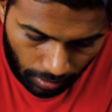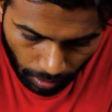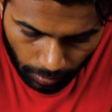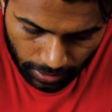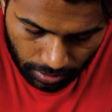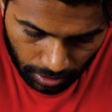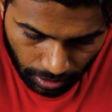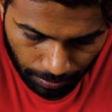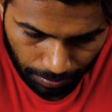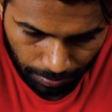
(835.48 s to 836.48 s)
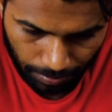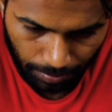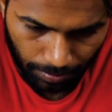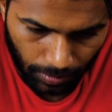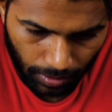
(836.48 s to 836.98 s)
Now let's see.
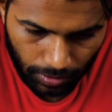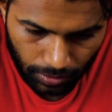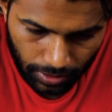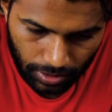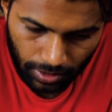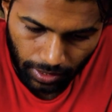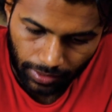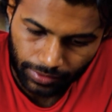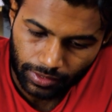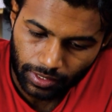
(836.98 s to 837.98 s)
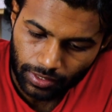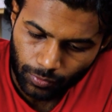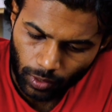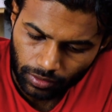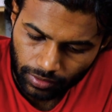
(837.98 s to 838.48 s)
So it says the
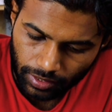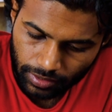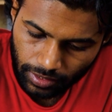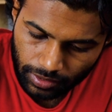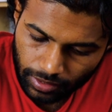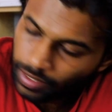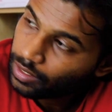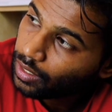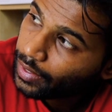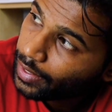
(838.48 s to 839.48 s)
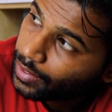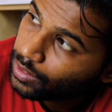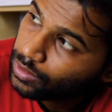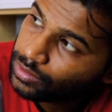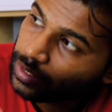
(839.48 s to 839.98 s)
136 air
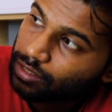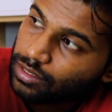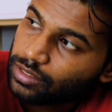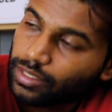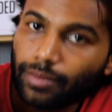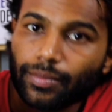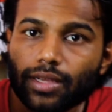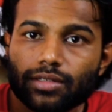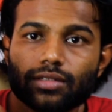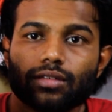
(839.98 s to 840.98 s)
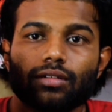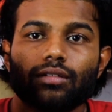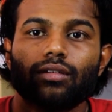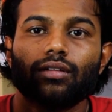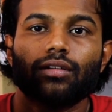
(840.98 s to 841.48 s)
indoors. That's the same as
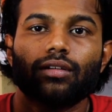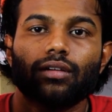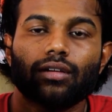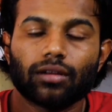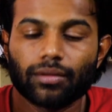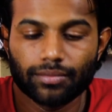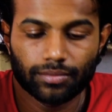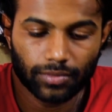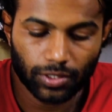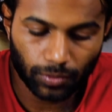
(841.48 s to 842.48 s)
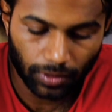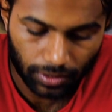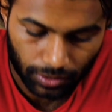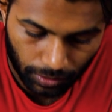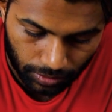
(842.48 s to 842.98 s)
this one
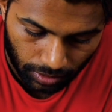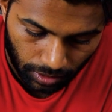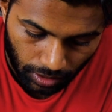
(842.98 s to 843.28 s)
it shows.